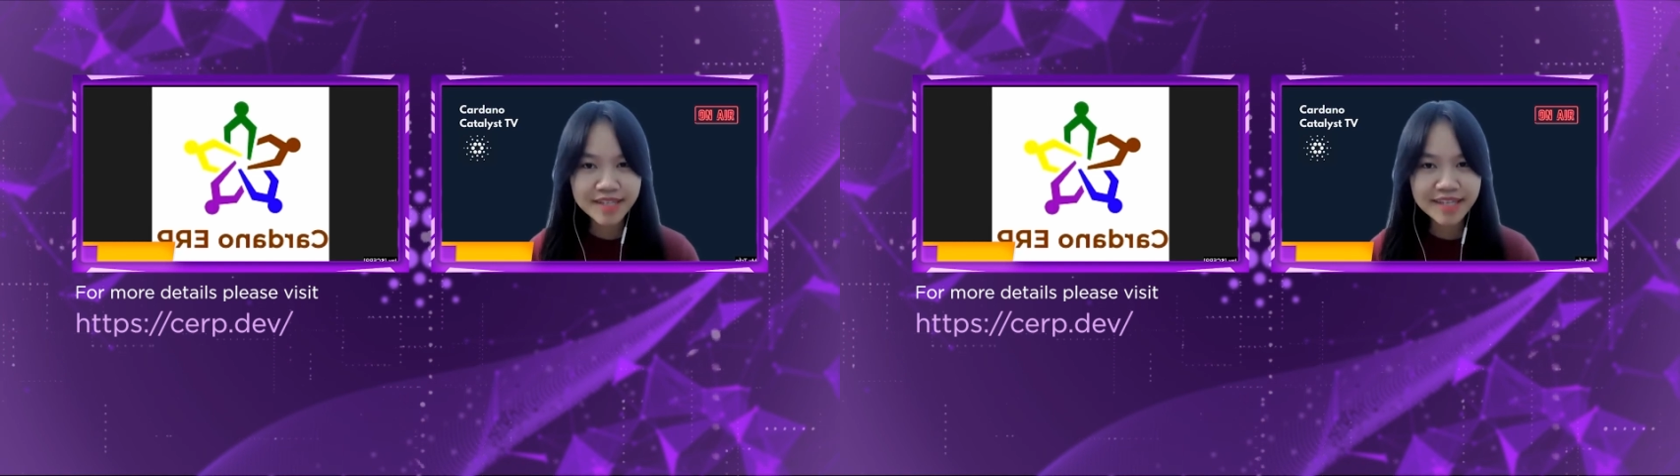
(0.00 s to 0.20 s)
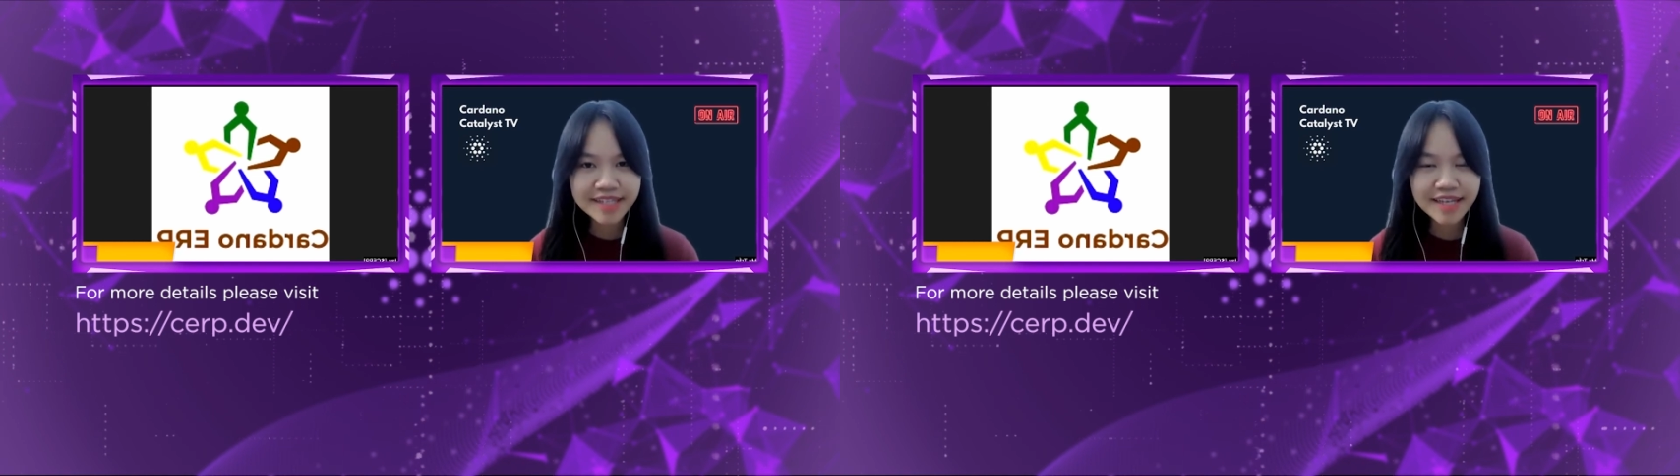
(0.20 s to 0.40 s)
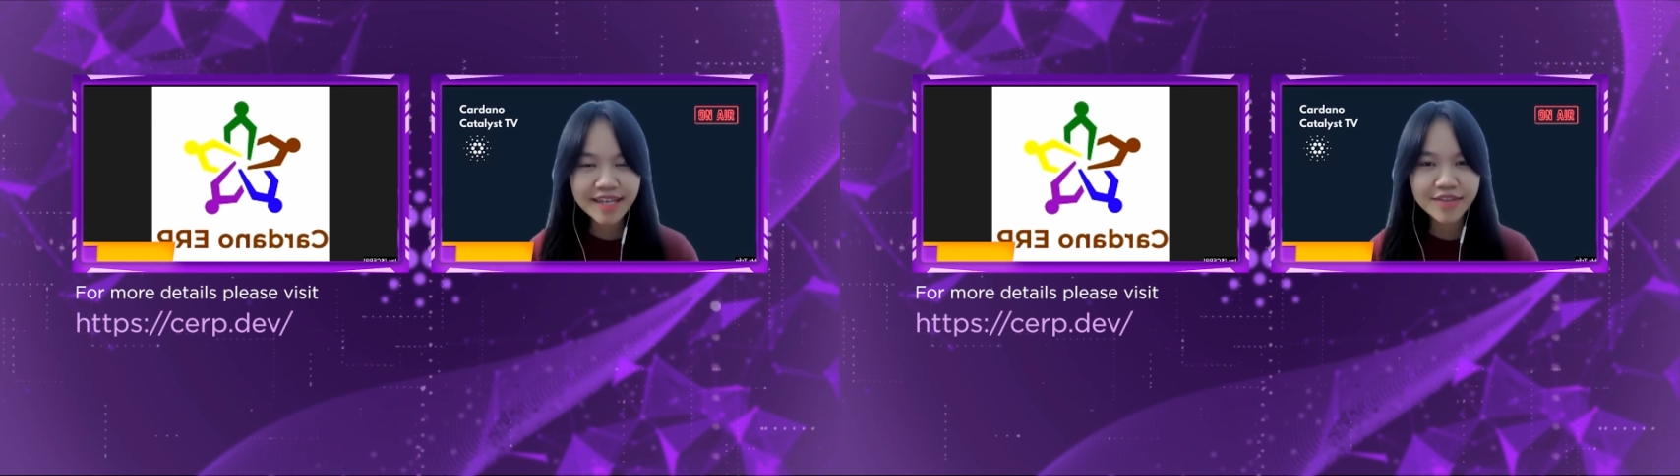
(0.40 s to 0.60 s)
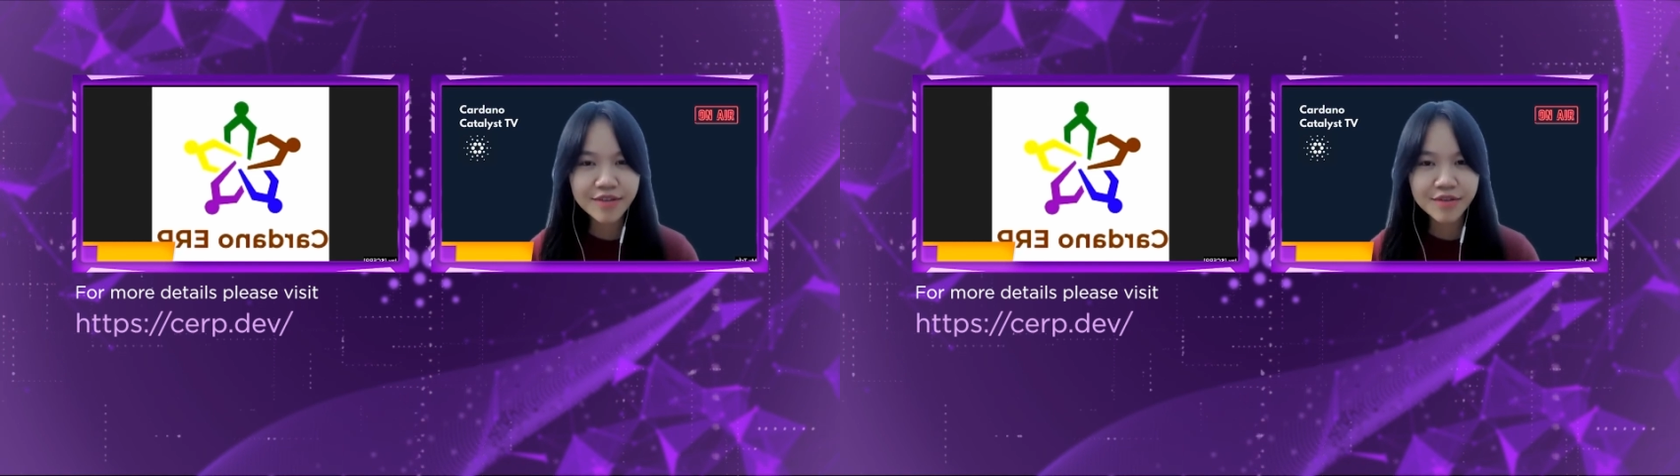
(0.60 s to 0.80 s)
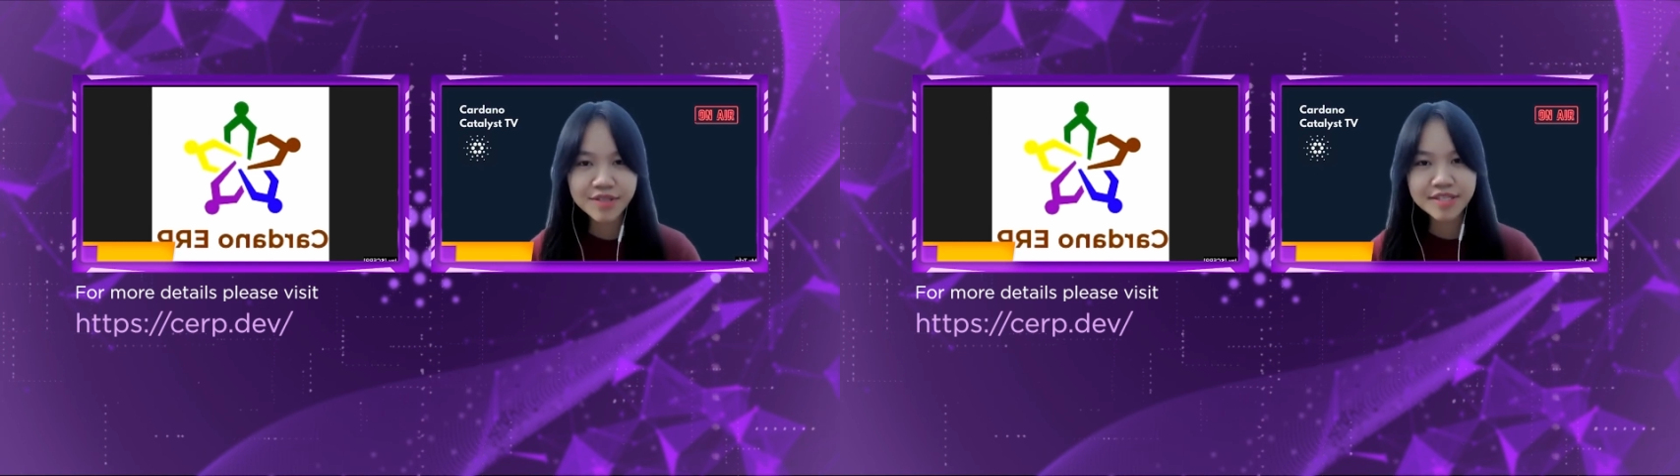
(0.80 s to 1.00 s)
links
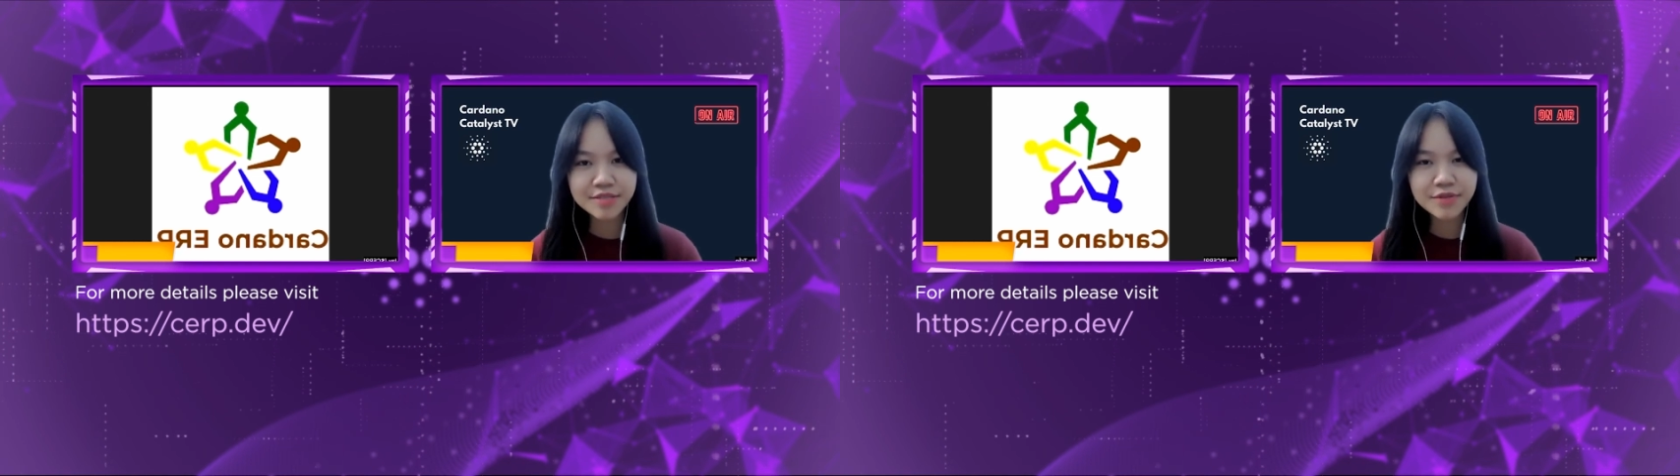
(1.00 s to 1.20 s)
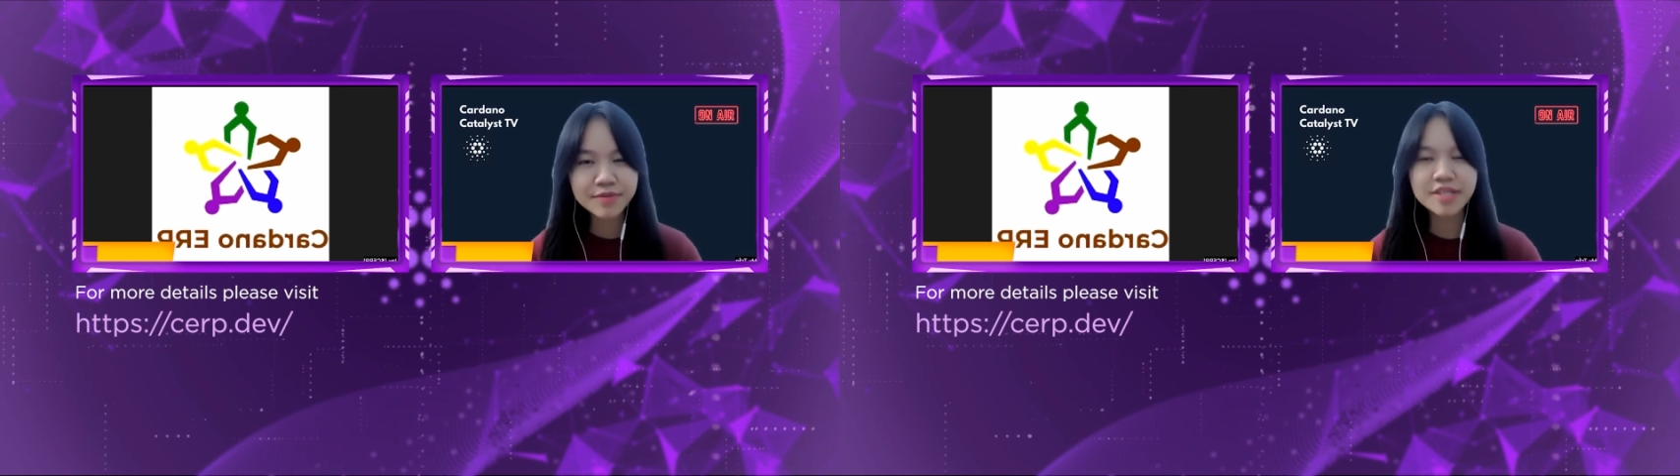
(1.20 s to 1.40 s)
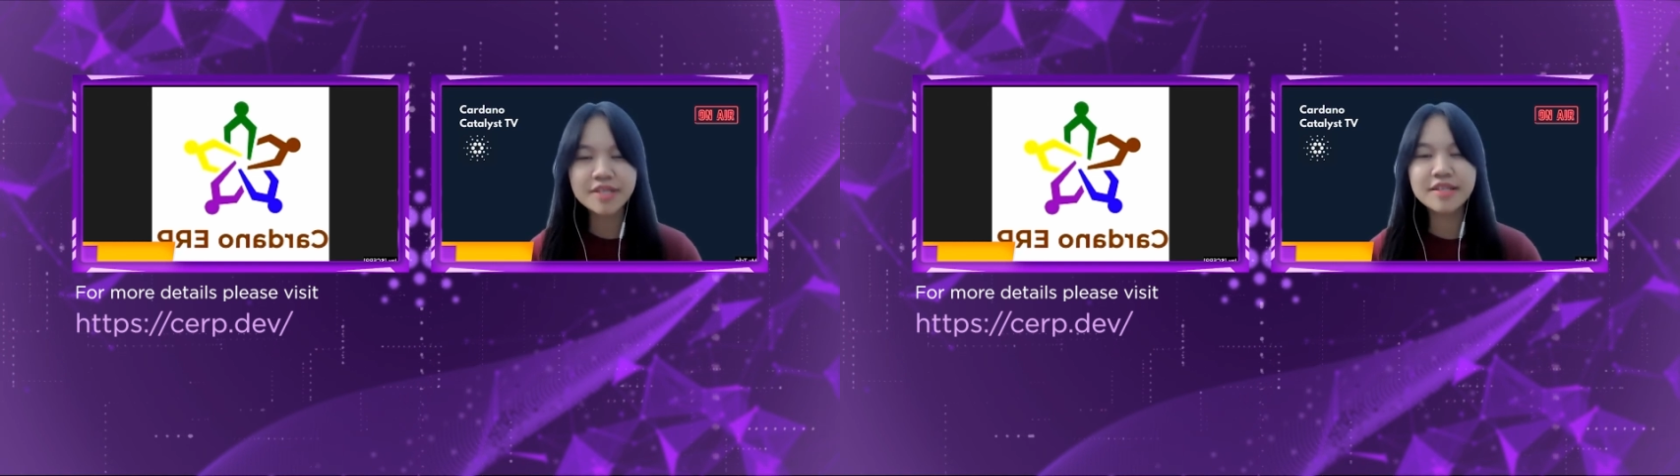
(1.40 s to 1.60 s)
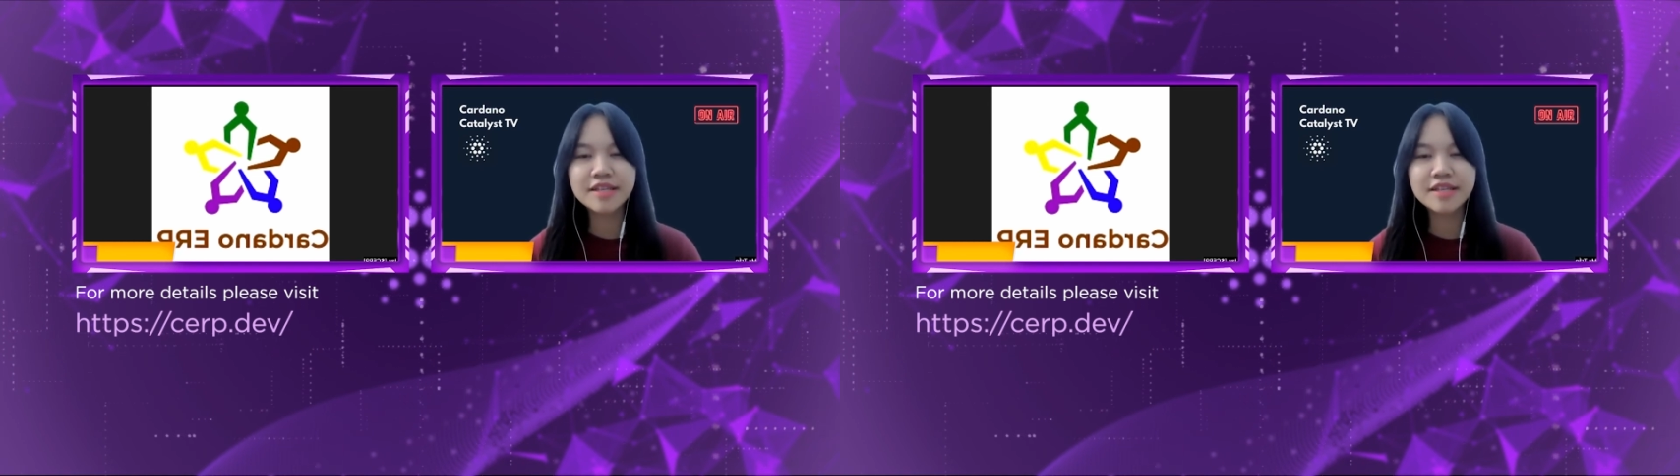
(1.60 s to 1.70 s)
under the description